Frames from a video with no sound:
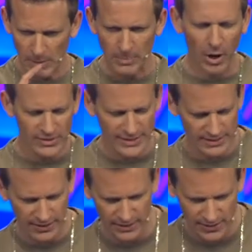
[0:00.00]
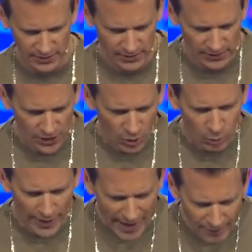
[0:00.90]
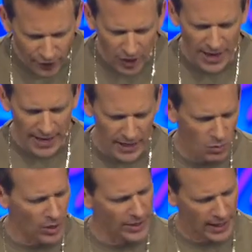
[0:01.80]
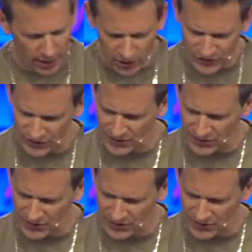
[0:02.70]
Paul says this, whatever anyone else